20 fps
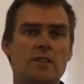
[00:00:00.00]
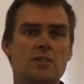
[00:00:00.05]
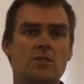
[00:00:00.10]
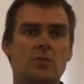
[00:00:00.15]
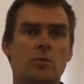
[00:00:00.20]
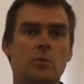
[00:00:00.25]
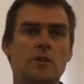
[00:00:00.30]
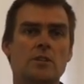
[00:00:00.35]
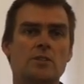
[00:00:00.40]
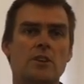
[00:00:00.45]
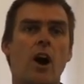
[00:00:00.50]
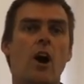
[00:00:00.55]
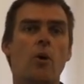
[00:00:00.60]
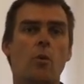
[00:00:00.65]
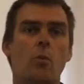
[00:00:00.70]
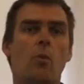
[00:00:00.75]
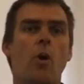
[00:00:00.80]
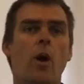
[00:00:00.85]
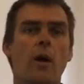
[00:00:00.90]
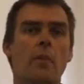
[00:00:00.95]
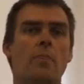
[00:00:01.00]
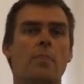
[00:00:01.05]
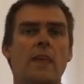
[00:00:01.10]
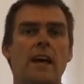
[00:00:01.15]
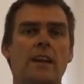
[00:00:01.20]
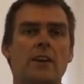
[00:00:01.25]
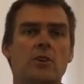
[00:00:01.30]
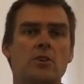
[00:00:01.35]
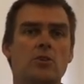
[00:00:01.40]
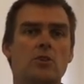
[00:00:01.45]
is that we don't want
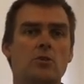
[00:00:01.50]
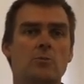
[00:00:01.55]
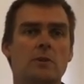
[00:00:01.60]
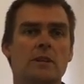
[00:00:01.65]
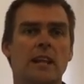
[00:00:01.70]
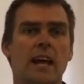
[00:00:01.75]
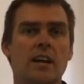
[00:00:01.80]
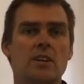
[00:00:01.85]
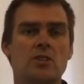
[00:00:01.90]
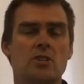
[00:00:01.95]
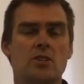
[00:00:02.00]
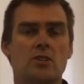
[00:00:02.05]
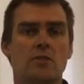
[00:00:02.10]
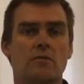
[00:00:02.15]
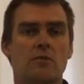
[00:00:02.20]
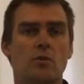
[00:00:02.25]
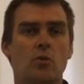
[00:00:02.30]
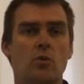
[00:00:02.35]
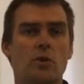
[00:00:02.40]
that accumulation of